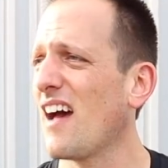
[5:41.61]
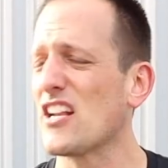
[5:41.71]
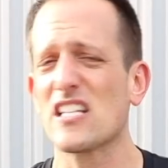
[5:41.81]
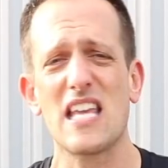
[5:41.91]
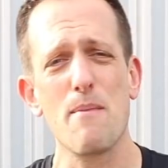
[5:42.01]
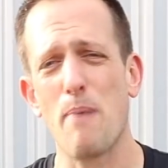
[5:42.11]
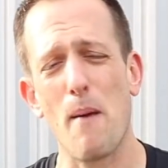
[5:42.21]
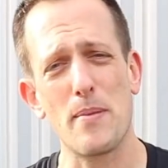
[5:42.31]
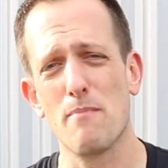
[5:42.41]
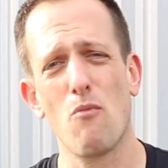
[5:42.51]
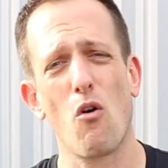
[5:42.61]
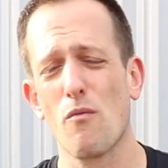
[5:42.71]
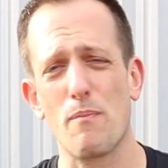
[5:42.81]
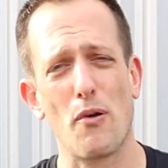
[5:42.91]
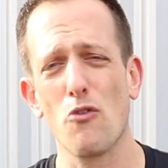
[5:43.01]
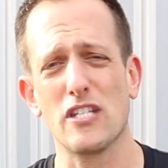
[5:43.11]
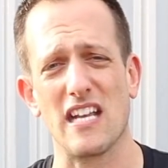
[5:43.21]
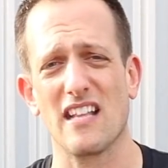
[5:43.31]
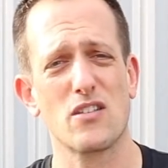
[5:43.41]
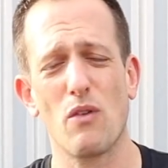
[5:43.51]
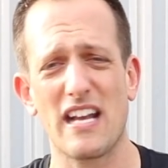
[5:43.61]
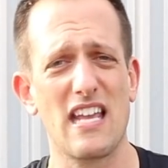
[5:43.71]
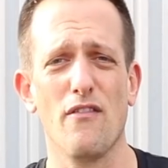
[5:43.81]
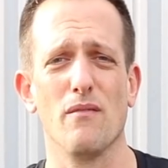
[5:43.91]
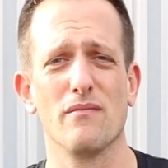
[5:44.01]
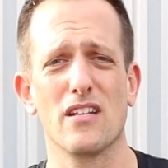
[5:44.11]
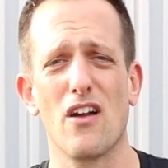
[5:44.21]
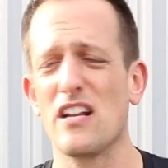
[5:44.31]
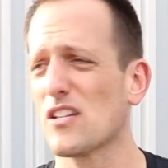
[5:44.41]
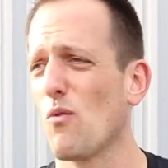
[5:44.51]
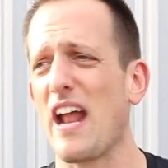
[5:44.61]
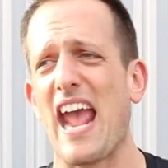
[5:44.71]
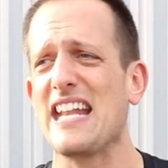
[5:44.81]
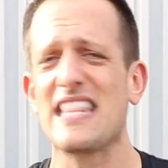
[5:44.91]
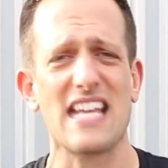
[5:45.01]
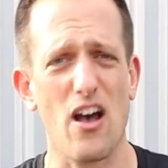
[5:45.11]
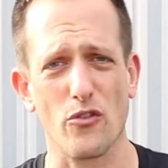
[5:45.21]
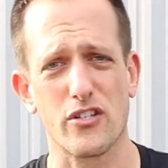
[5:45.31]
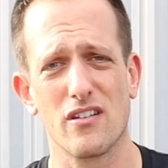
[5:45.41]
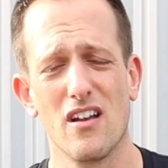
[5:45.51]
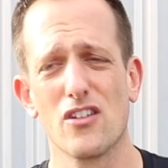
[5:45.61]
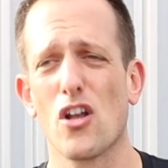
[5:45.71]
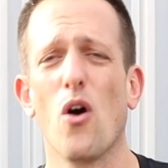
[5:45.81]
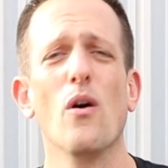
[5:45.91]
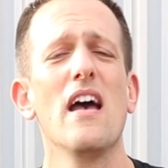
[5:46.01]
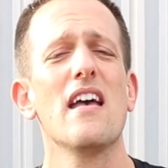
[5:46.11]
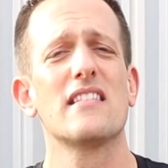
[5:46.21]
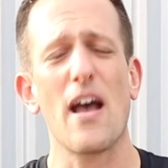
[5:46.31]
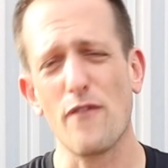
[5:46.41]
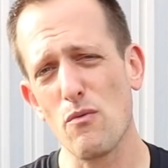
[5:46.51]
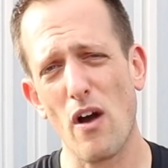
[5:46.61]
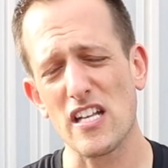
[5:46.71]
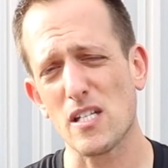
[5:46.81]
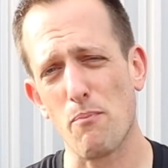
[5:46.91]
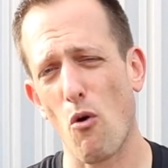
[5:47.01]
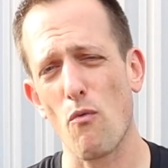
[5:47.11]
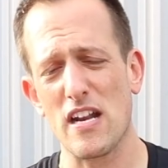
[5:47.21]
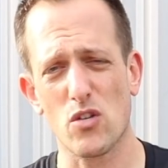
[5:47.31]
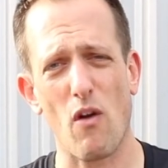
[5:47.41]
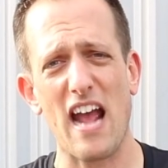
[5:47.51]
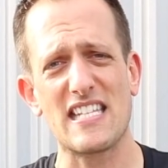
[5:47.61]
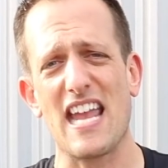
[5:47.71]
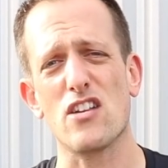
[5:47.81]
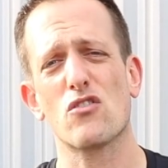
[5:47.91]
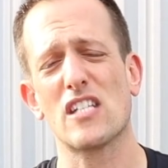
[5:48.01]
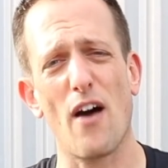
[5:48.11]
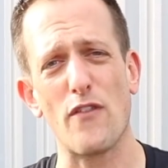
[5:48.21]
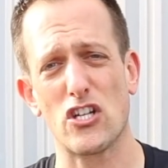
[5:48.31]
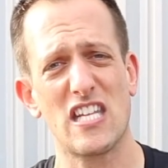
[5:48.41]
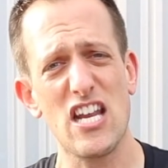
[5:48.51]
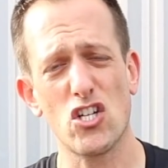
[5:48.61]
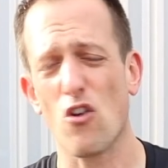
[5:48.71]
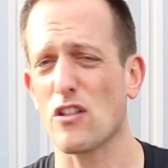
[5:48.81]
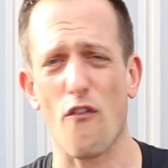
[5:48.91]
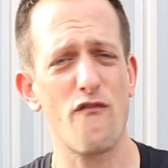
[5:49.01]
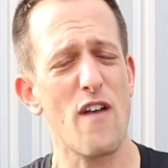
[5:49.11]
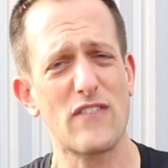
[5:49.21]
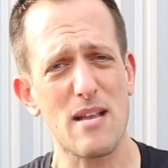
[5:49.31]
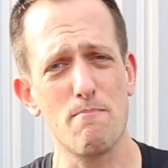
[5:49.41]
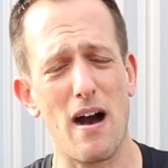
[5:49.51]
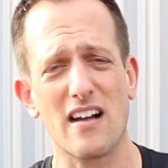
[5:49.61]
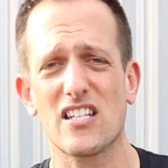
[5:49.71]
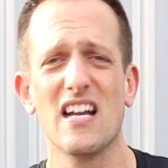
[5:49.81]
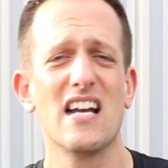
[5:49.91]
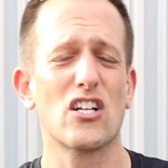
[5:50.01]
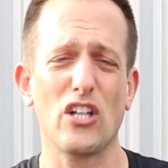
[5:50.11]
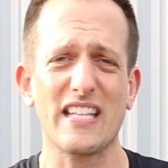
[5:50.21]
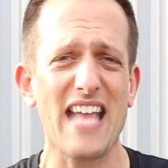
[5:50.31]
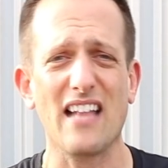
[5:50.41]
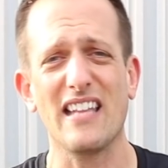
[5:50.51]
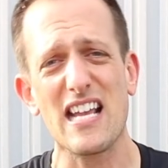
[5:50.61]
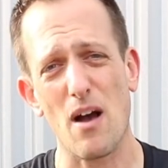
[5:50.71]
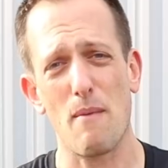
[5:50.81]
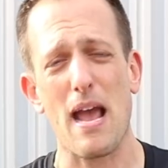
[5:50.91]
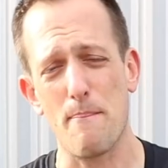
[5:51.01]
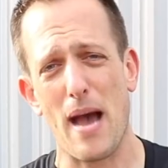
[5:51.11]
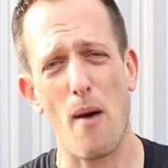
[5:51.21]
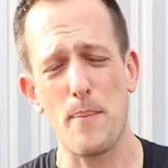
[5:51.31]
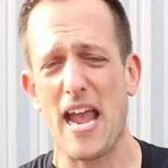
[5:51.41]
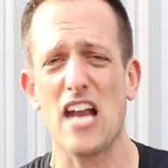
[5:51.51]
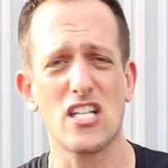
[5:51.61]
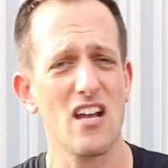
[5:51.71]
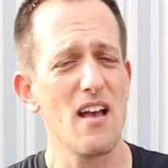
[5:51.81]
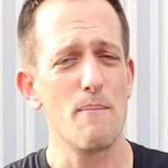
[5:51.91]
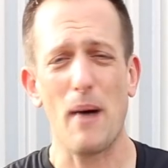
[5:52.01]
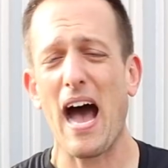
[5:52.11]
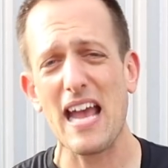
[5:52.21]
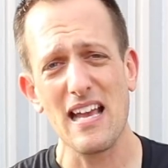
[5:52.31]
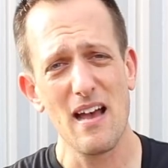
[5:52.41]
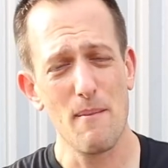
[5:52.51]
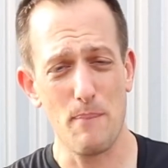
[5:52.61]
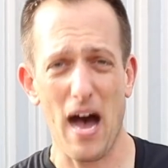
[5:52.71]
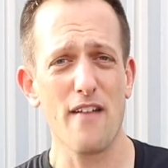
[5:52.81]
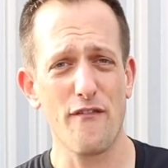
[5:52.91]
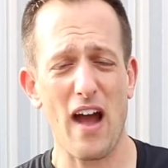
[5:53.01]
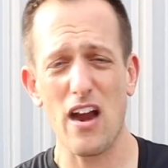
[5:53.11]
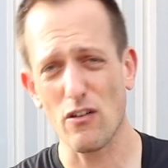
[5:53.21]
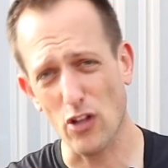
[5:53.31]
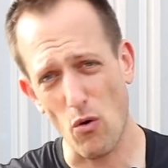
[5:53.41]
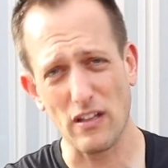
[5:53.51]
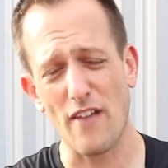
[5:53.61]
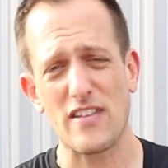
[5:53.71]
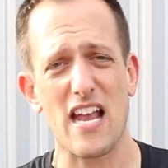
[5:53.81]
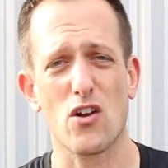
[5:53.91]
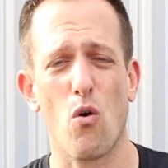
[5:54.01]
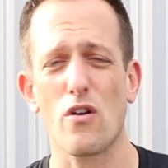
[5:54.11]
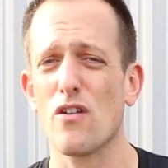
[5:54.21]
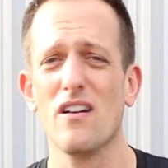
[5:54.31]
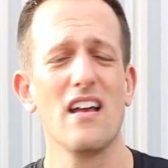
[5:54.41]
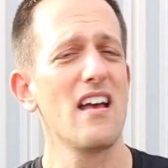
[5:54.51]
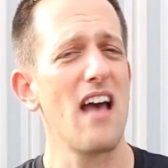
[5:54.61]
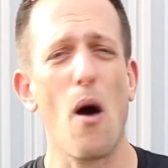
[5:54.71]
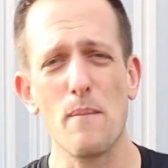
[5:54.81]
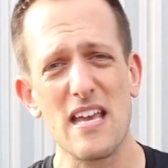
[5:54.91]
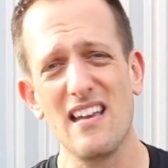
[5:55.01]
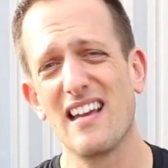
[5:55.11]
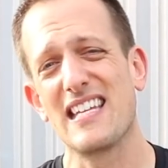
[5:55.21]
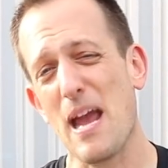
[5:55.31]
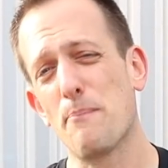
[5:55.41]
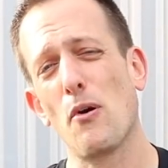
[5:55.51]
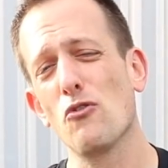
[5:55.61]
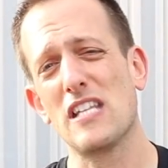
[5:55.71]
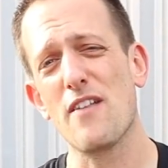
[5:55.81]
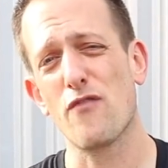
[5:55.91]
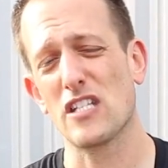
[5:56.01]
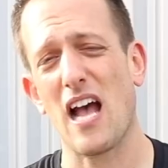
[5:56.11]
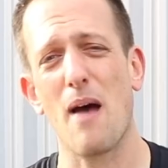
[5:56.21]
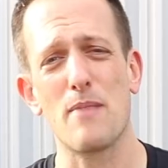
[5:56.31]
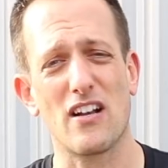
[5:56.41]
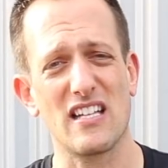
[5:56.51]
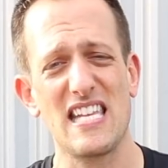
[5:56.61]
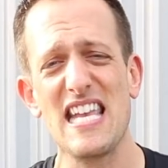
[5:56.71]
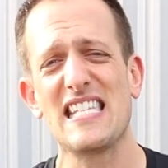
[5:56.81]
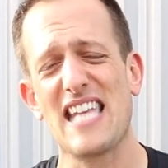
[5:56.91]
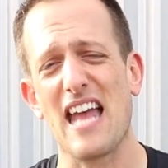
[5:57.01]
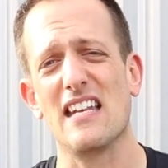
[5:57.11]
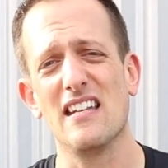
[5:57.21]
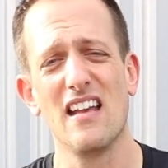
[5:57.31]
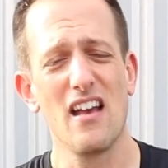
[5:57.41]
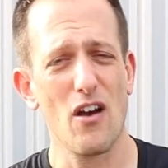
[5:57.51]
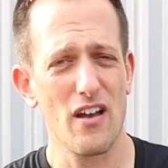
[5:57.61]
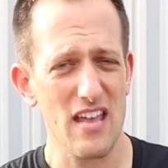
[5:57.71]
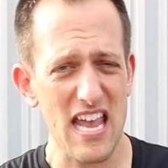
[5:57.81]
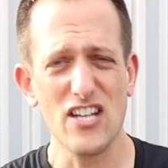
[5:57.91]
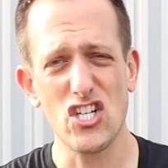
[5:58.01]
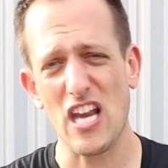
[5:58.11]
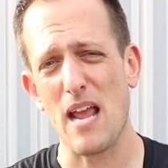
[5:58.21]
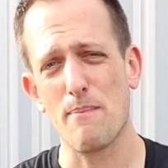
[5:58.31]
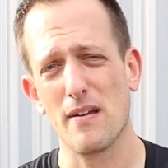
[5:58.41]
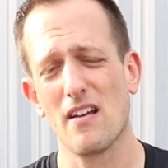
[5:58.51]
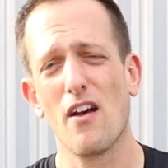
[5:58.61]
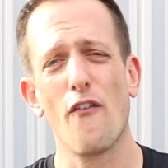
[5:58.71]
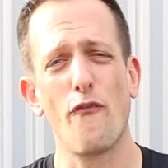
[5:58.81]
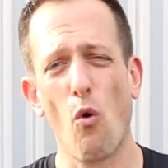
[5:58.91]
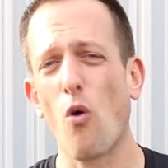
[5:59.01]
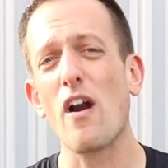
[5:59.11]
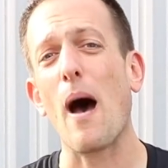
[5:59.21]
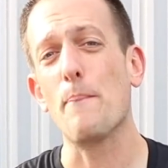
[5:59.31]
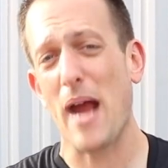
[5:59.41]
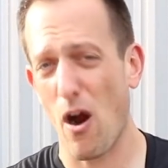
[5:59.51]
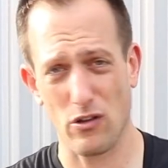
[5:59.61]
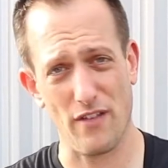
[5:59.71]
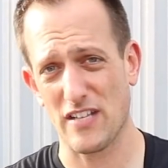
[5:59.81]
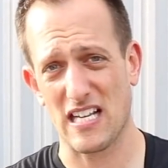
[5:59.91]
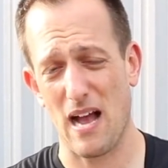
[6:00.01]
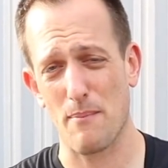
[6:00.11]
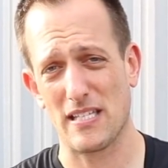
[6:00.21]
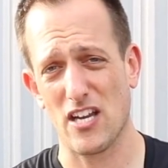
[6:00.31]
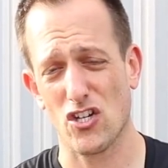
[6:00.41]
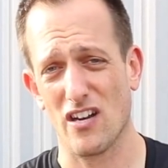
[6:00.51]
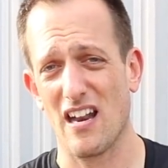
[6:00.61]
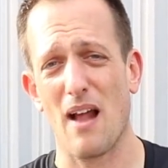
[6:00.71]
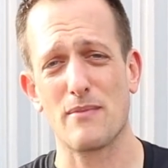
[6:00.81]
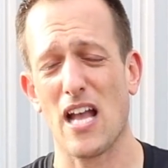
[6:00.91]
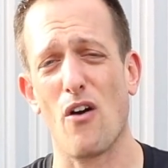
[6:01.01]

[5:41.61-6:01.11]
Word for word: I just keep pumping him more with protein. That's what I give him. You know, he doesn't want anything else. So definitely want to support Raiti's Rides. Getting yourself a t-shirt, they're 15 bucks. Click that link on my About page, buy Bonfire, lower left-hand corner. Help me get protein for Tom because he's getting in shape for a powerlifting competition. And I'm